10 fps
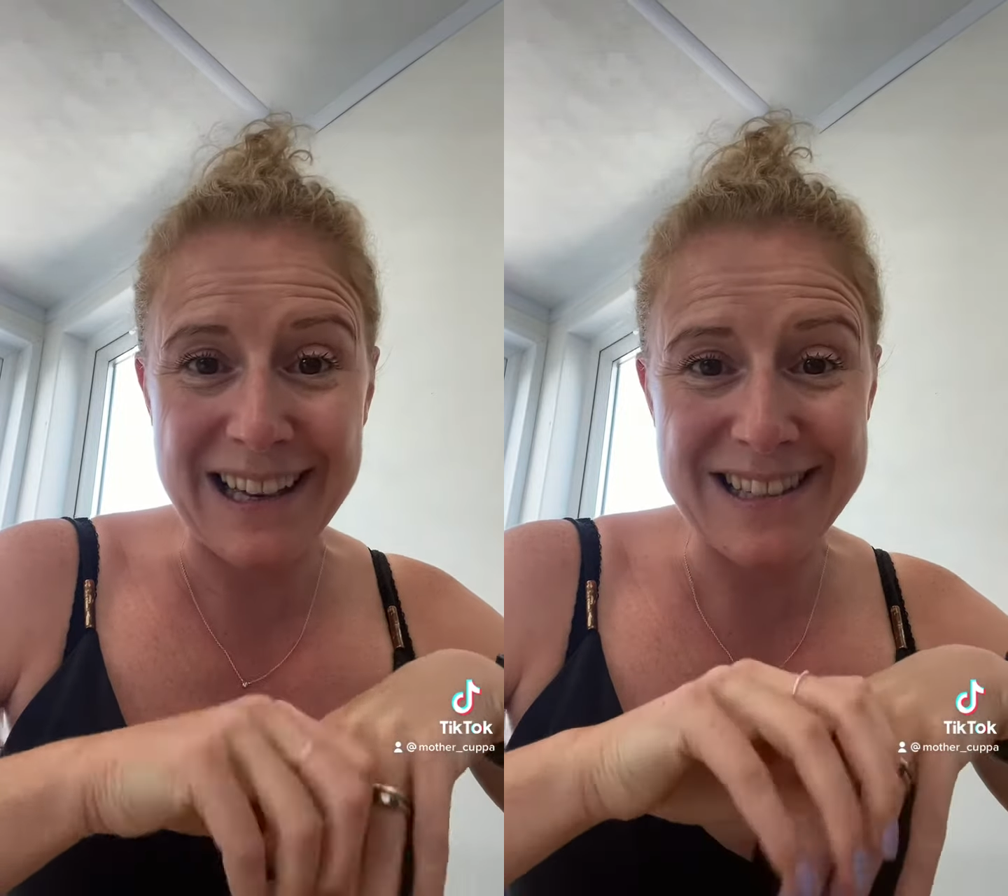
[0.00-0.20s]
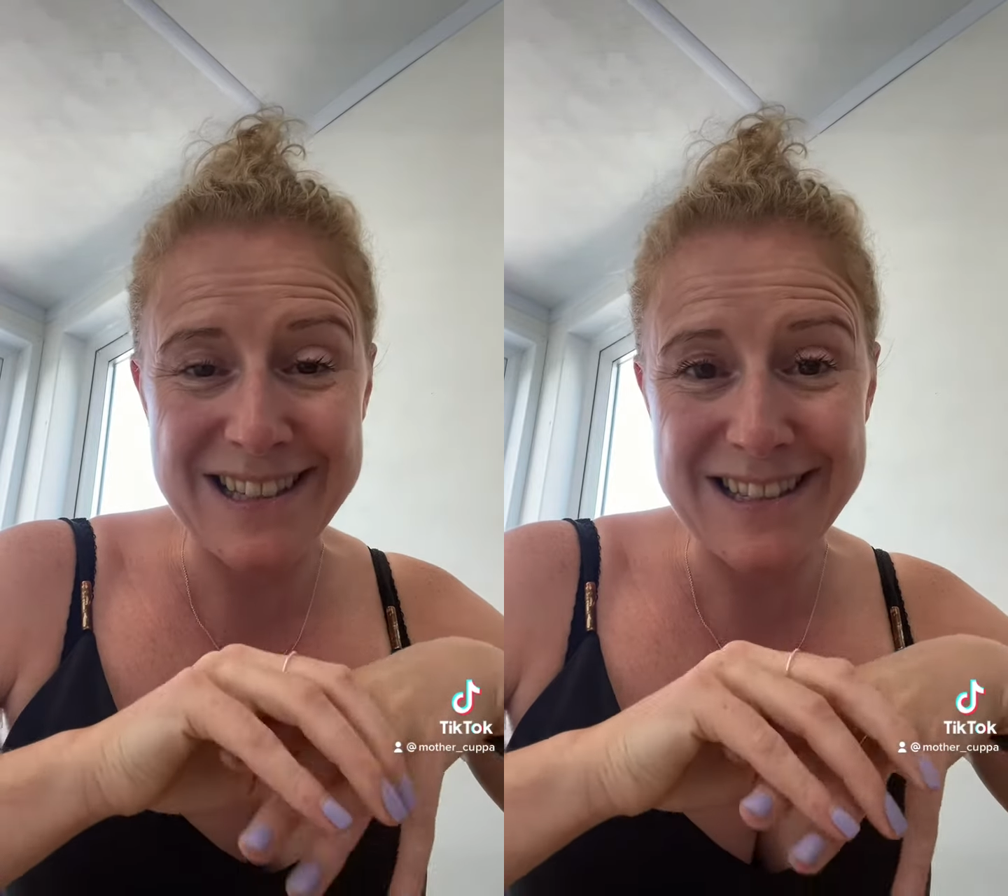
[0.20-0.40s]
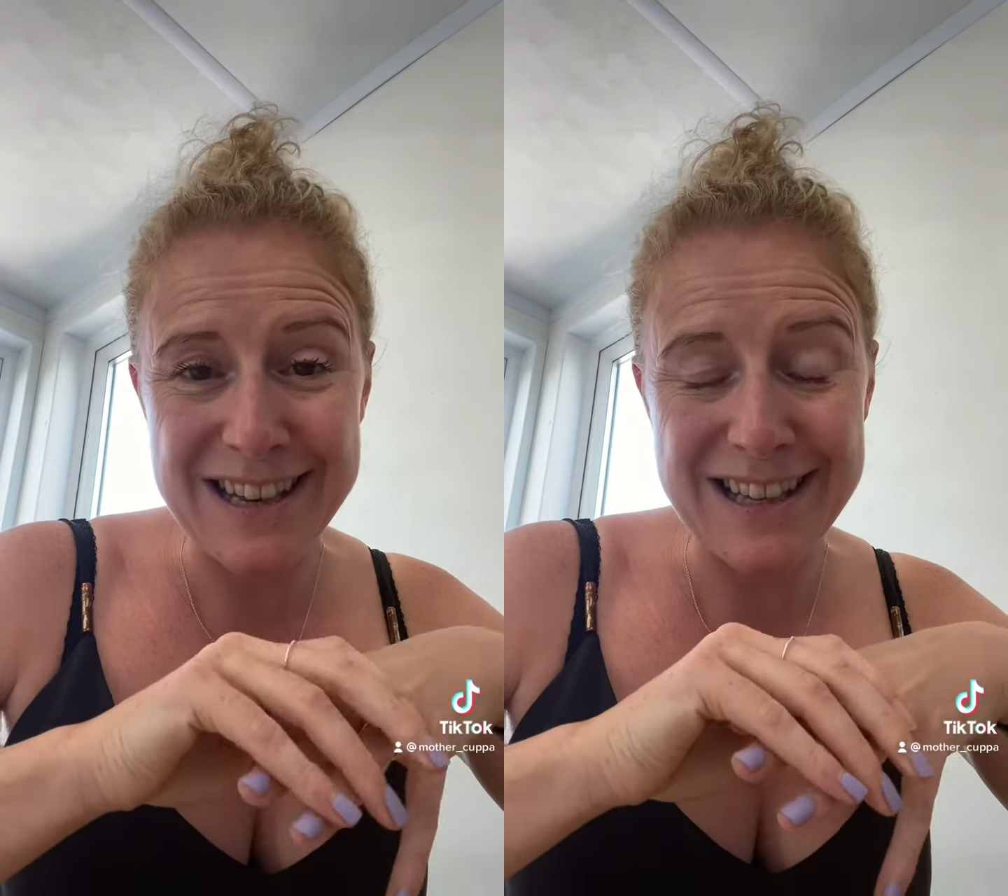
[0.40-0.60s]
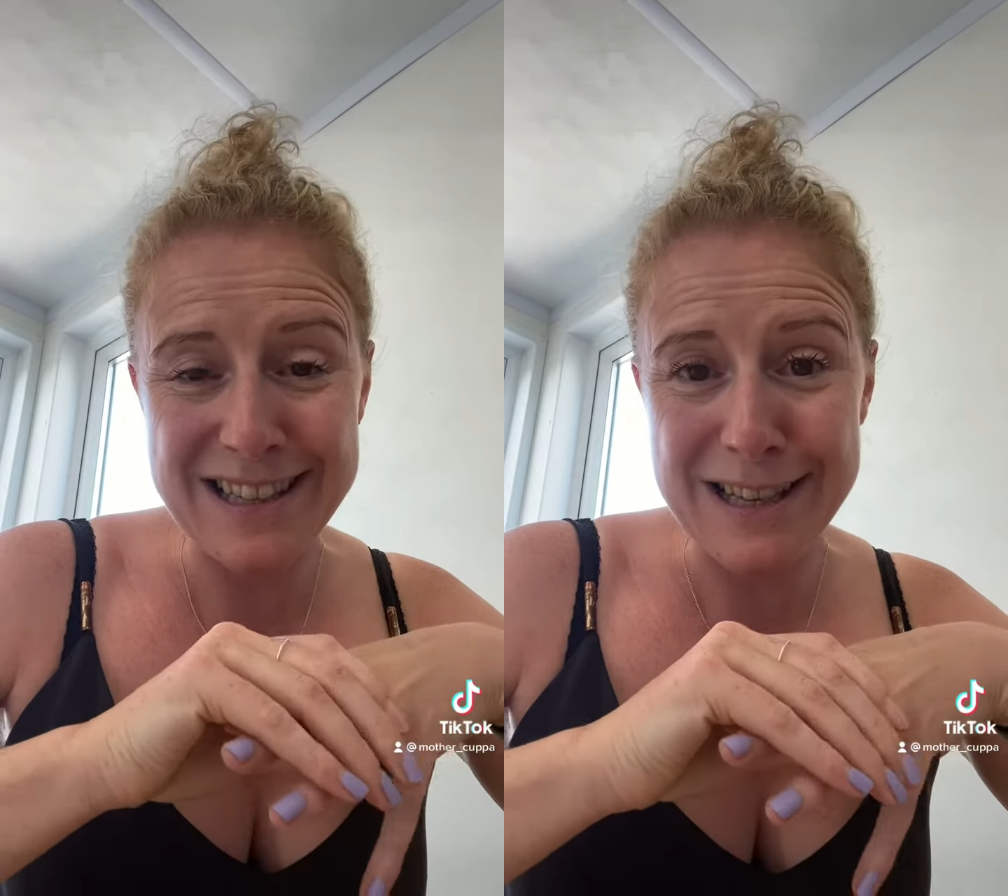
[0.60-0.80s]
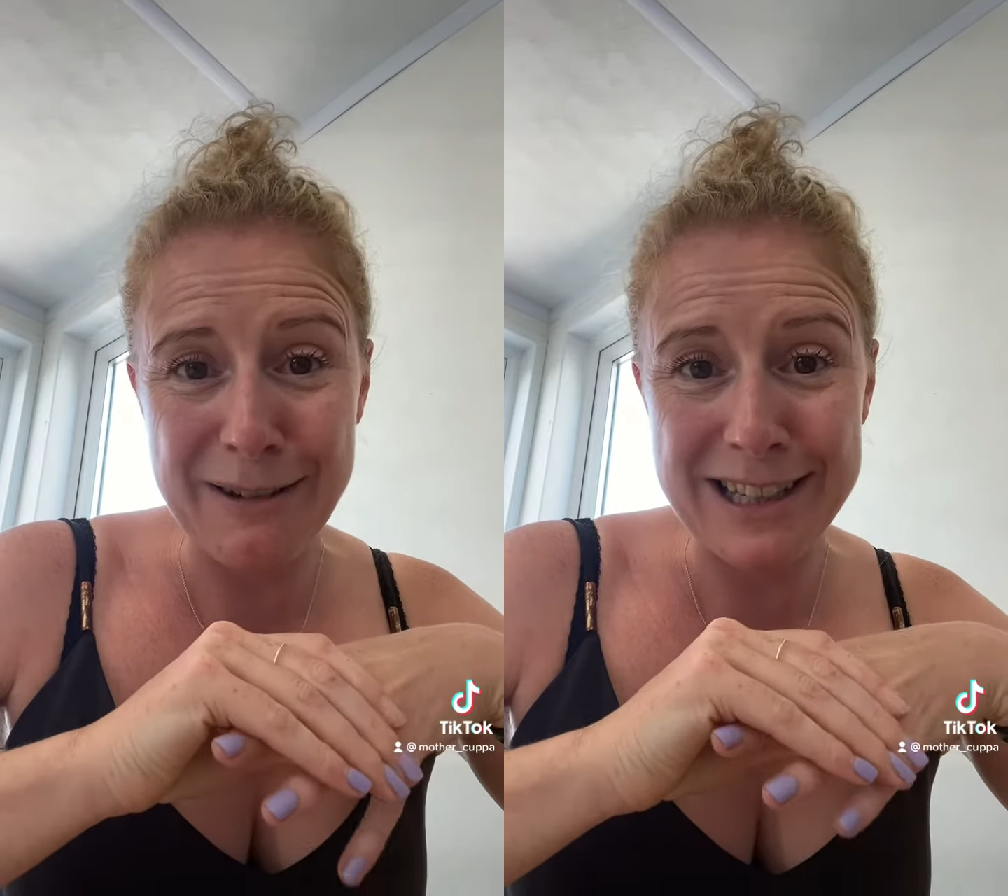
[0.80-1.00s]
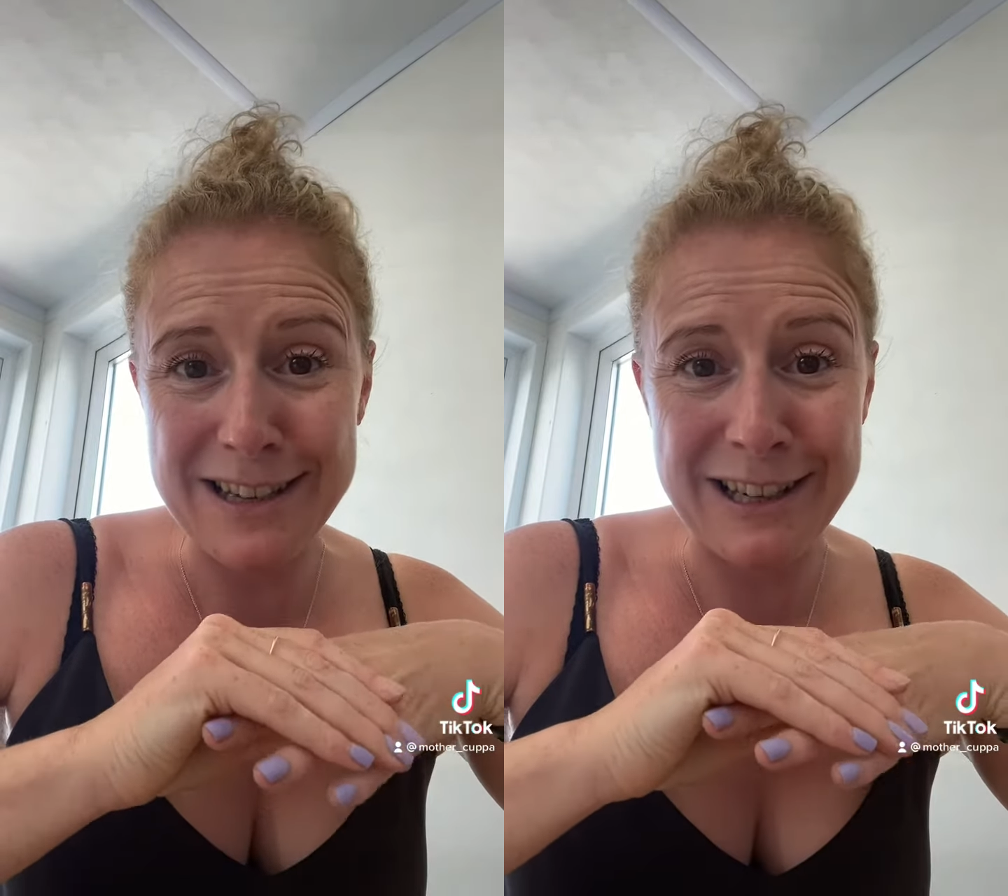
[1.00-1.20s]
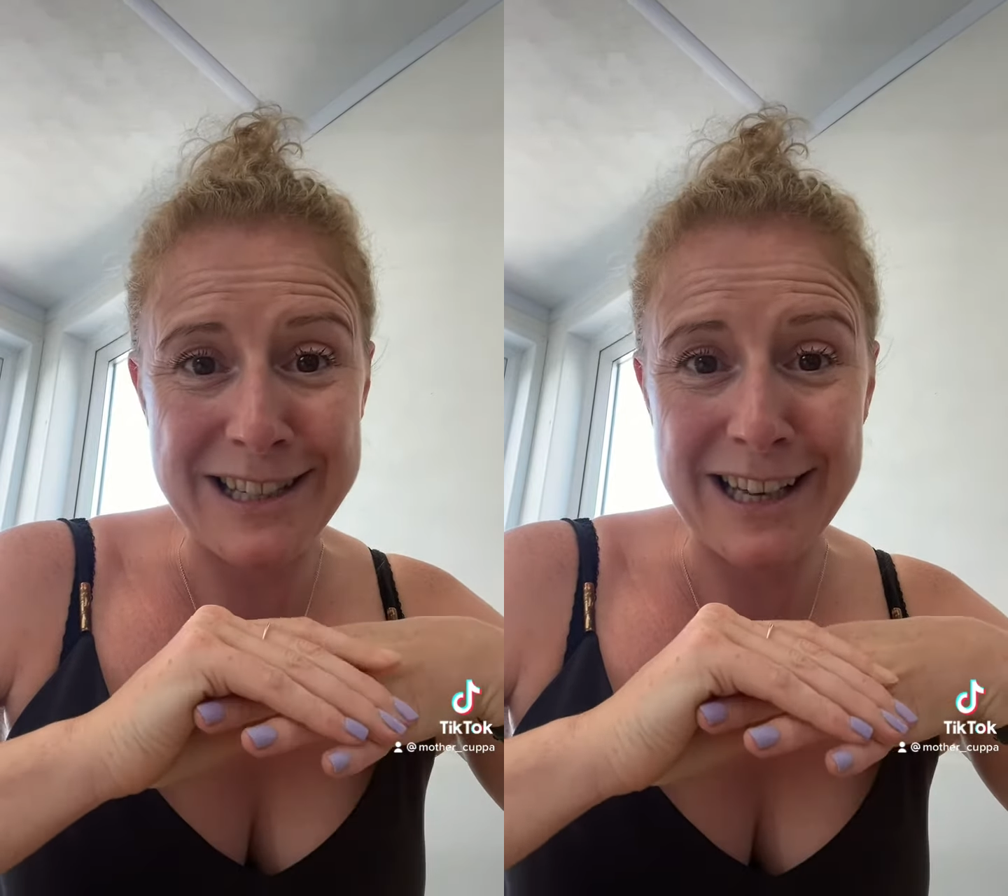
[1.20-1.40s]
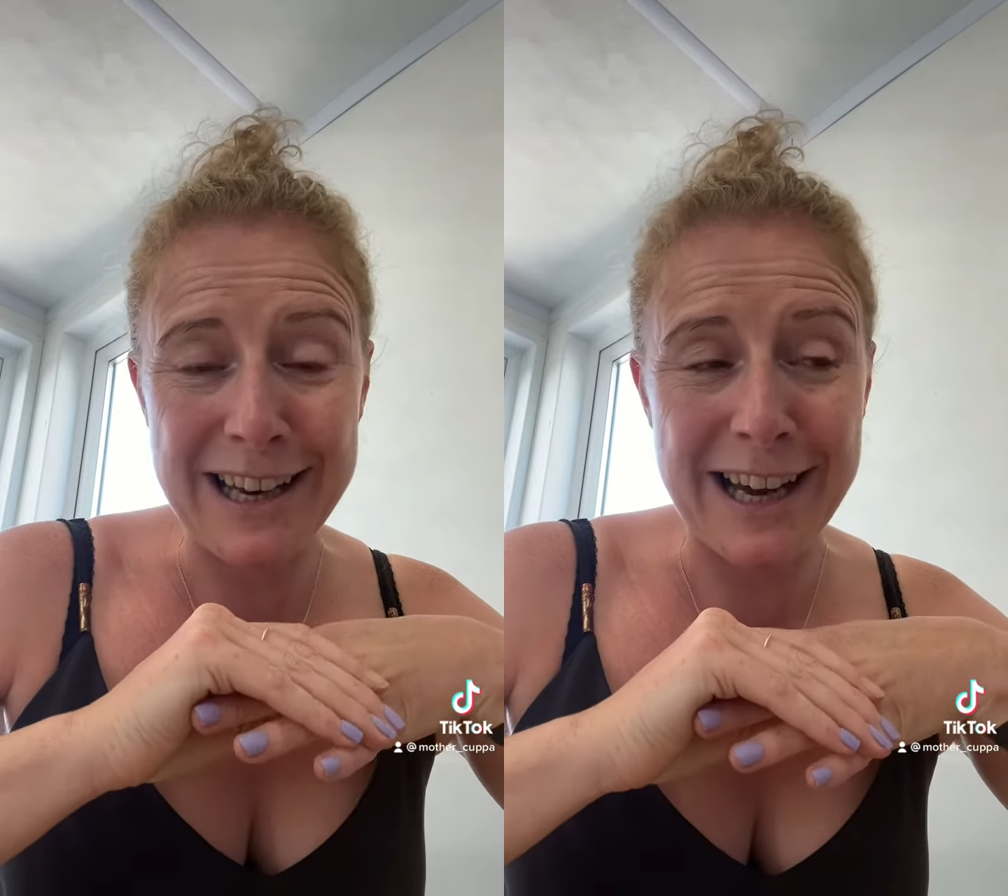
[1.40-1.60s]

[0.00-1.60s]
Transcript: It's so exciting,